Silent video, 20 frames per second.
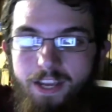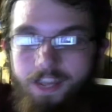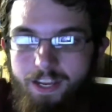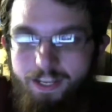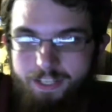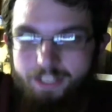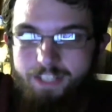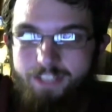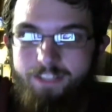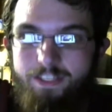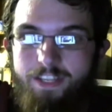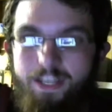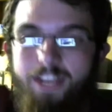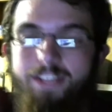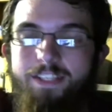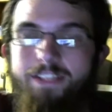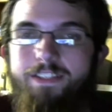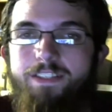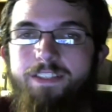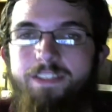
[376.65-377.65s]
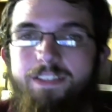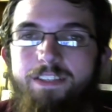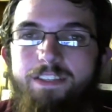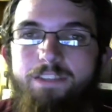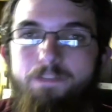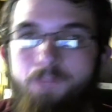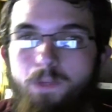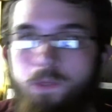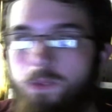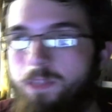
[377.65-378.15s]
dislike it if
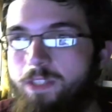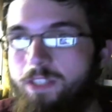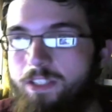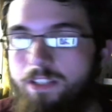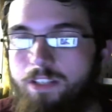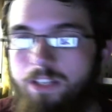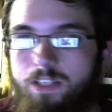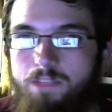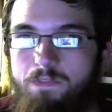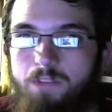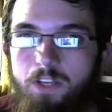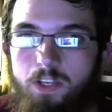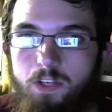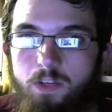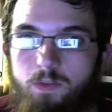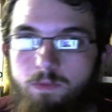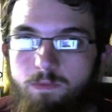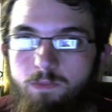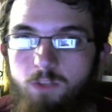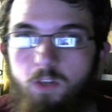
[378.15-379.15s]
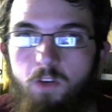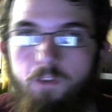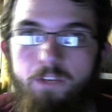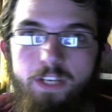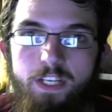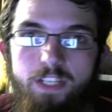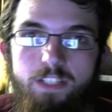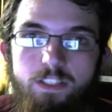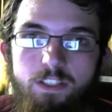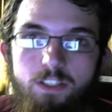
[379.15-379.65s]
you disliked the video, and don't
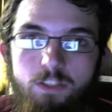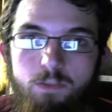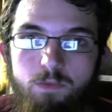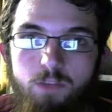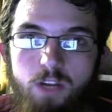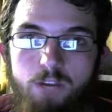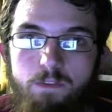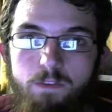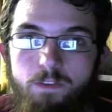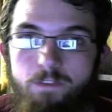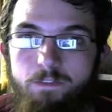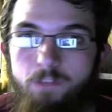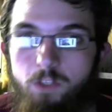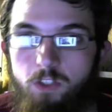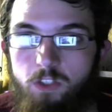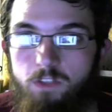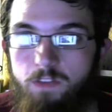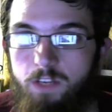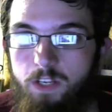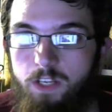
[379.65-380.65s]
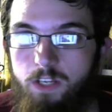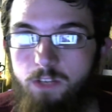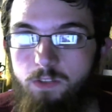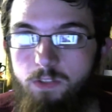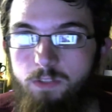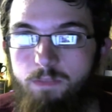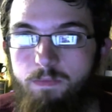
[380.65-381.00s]
forget to subscribe for future videos.